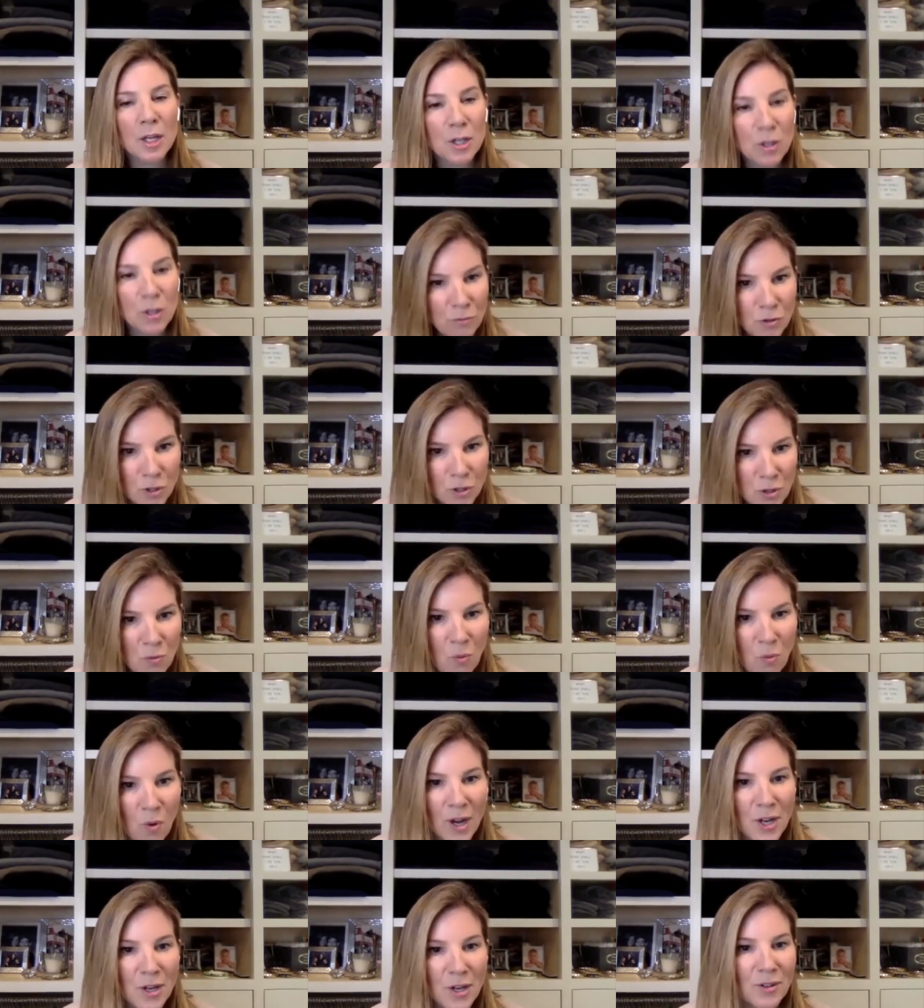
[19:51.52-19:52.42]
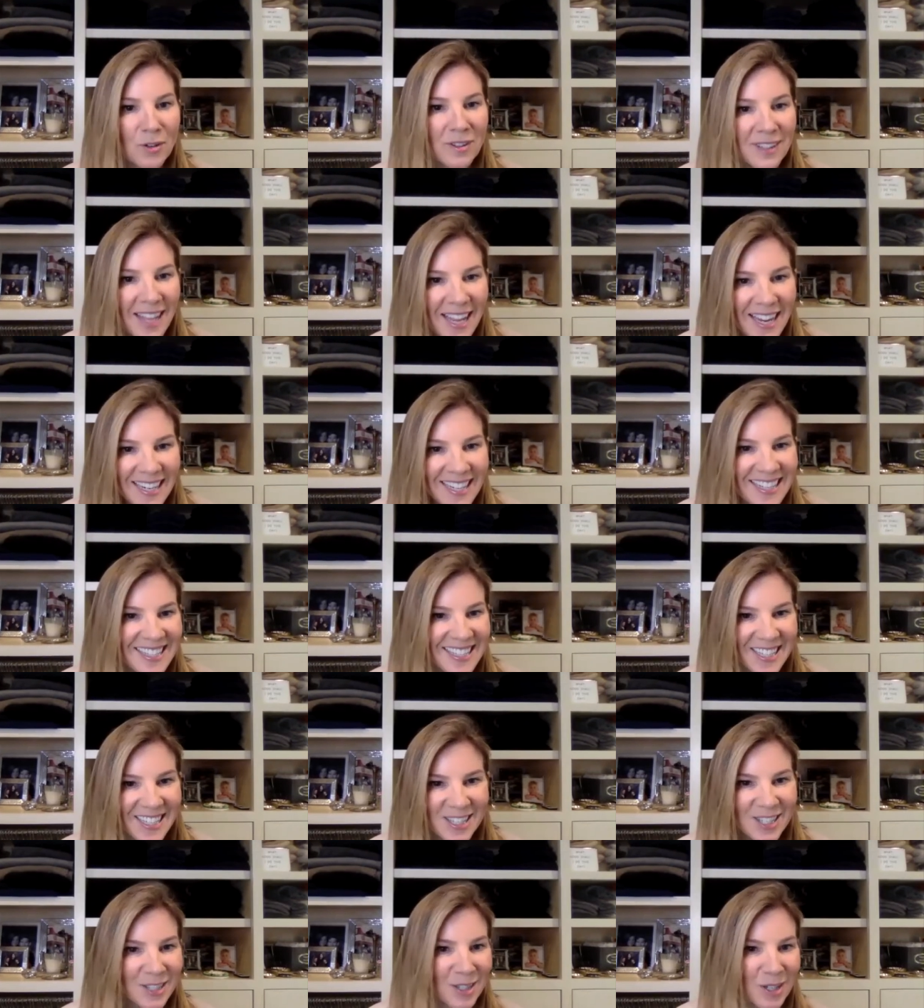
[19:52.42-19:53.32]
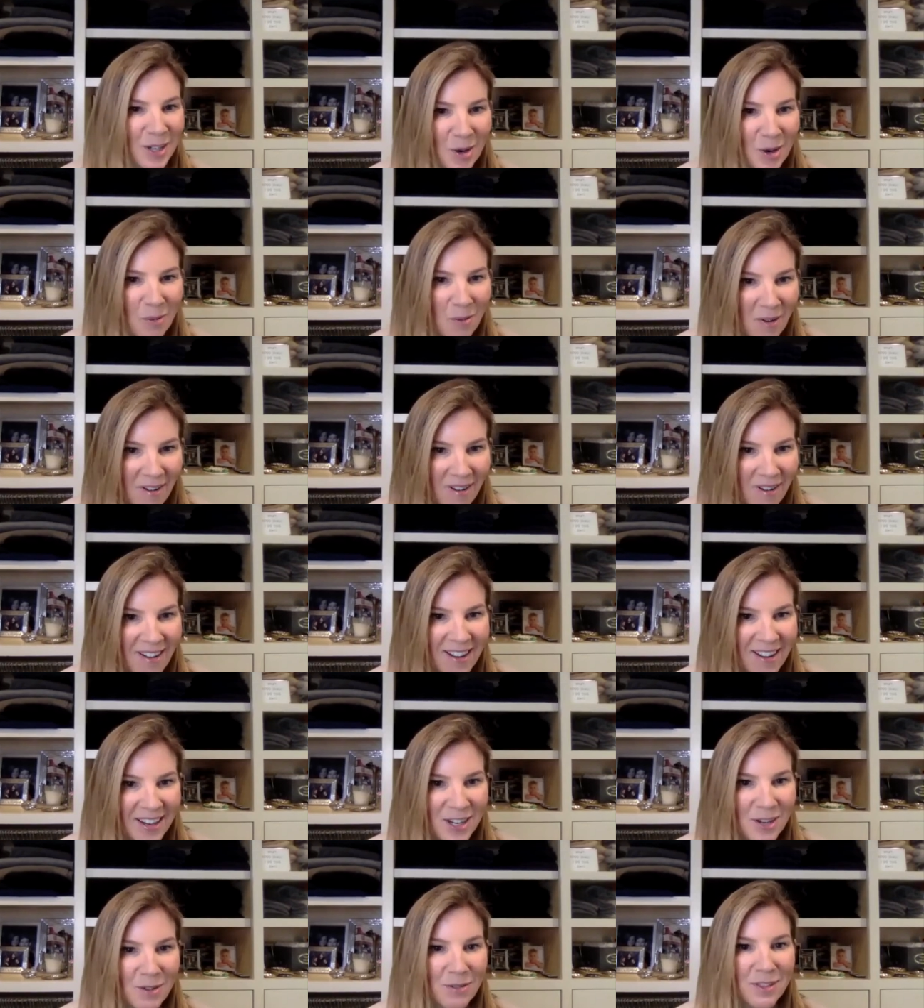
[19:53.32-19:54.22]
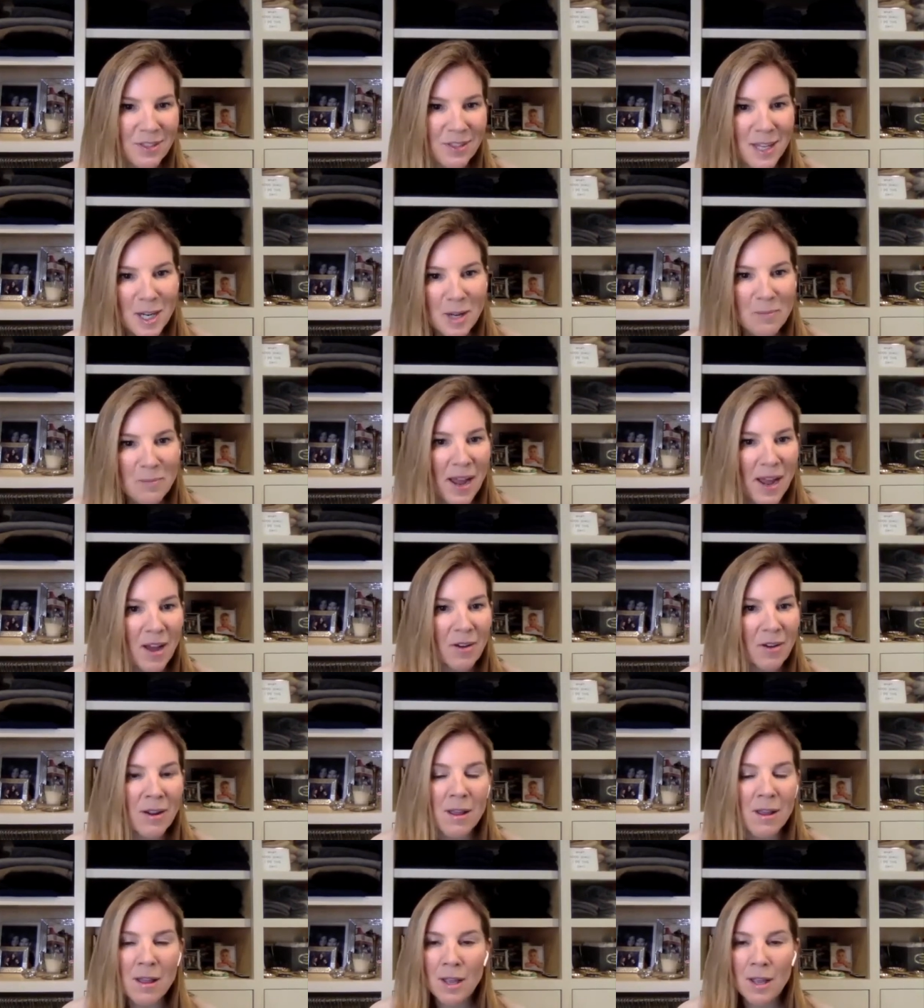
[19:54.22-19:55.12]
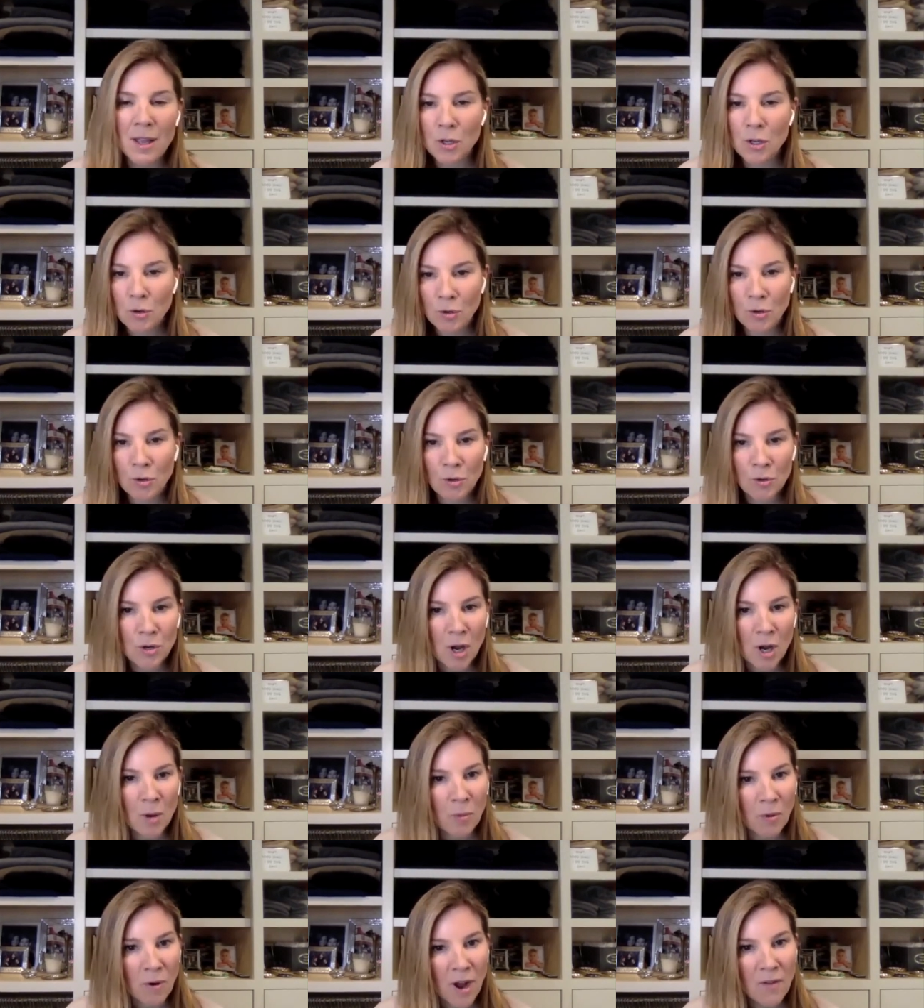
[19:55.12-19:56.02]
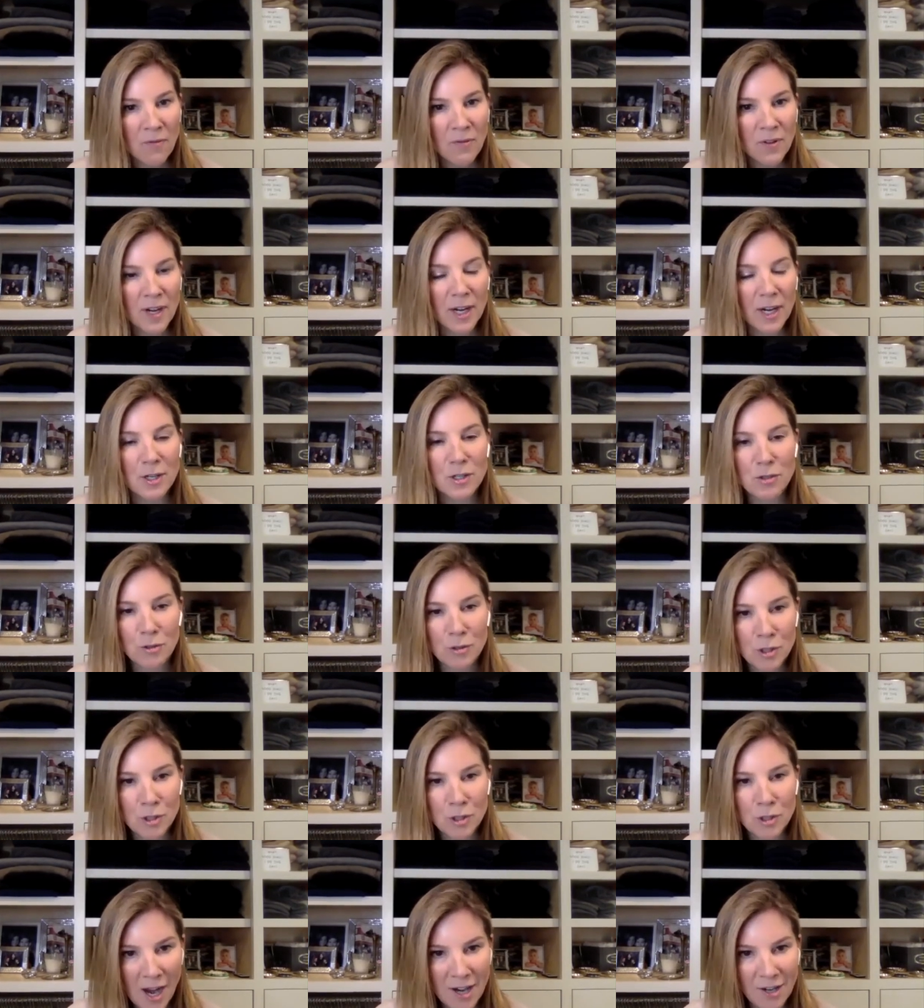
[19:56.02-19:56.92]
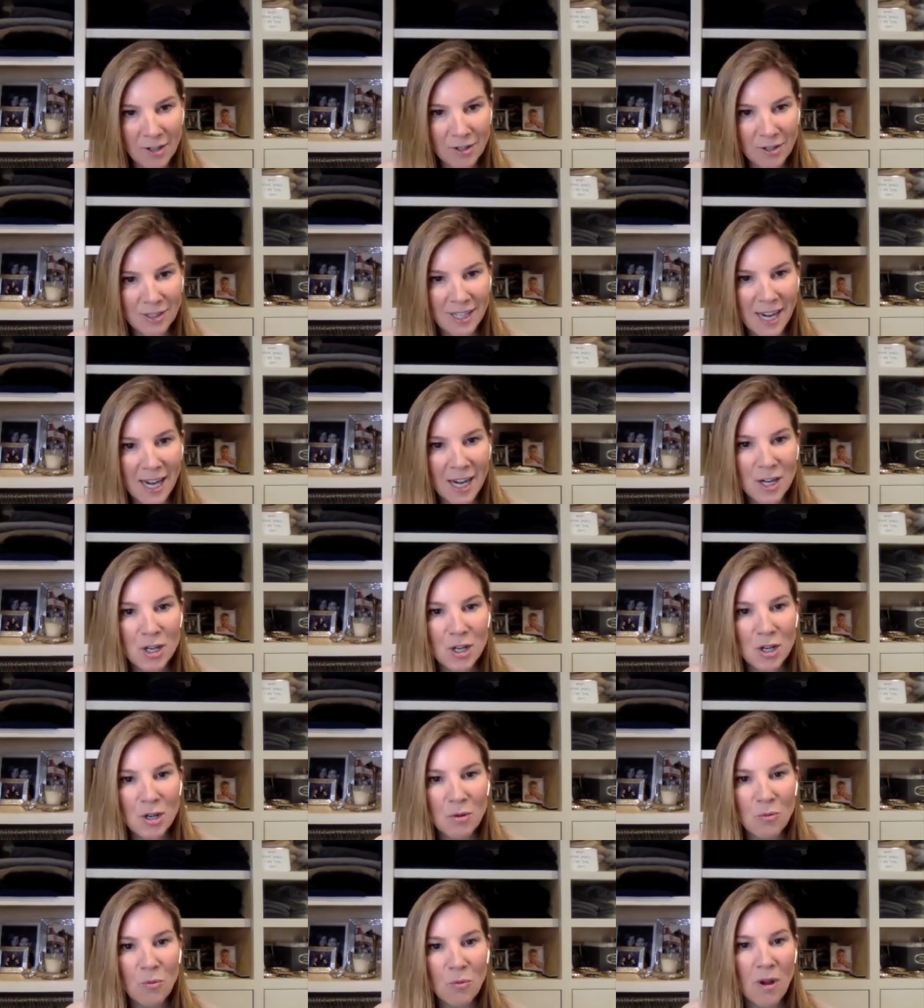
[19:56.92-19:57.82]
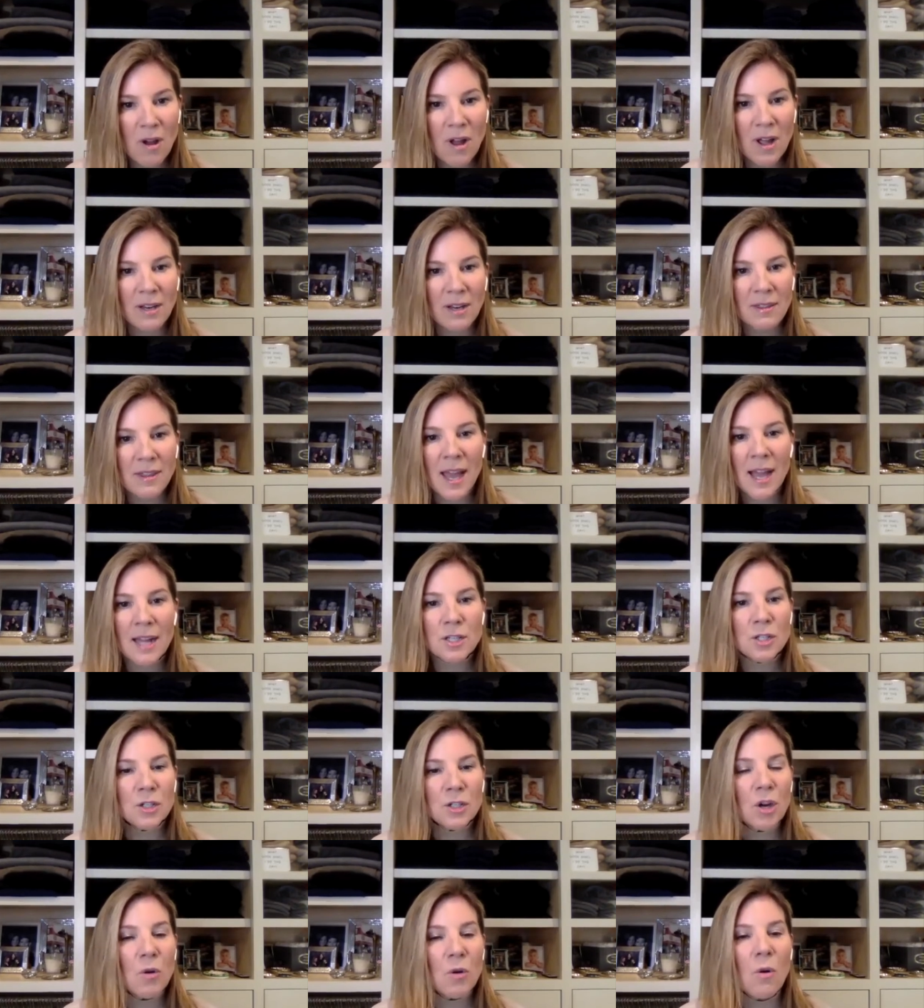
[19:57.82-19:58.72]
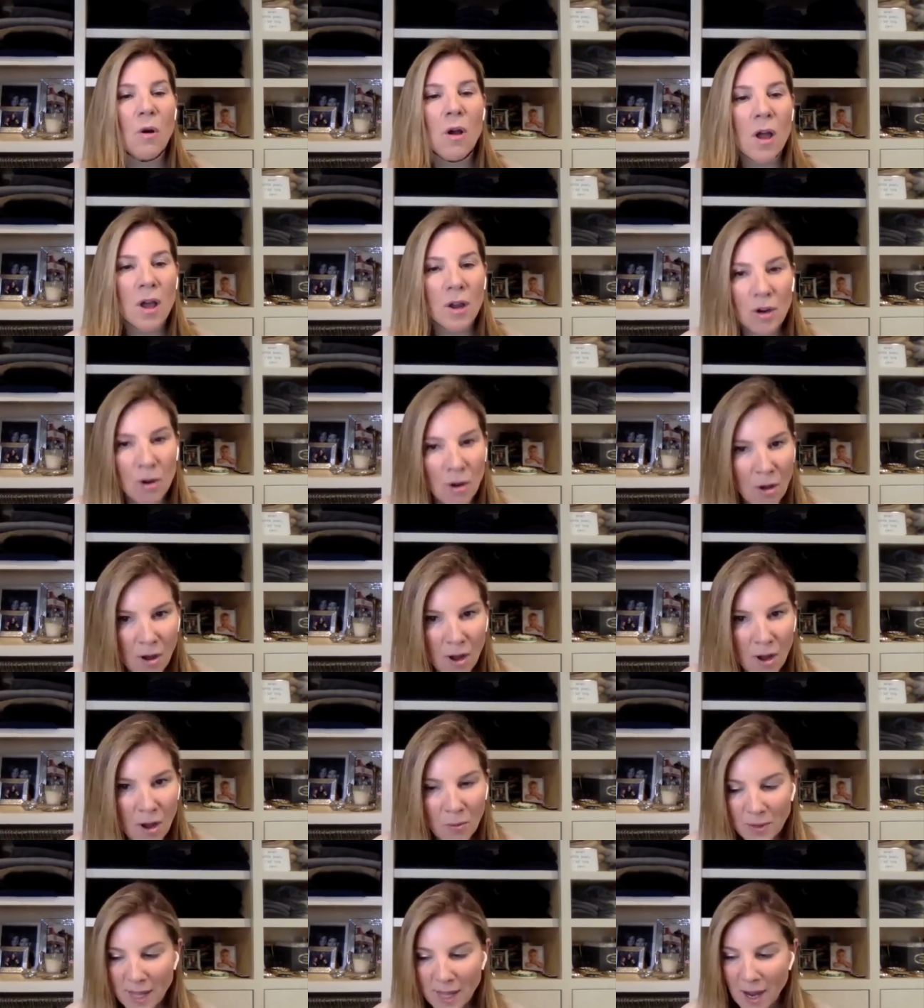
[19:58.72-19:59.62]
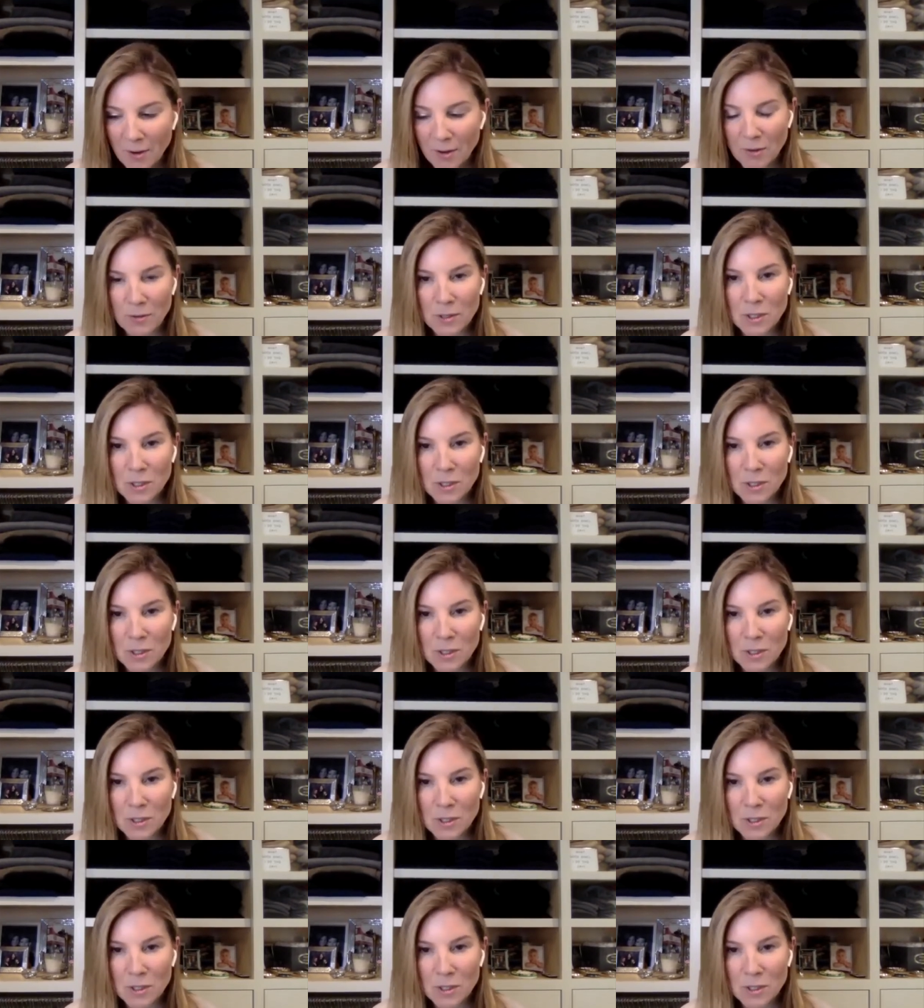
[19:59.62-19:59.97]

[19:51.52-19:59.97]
You do want your legacy to go on. You think about your nonprofit as your child, and you want that to go on and on without you.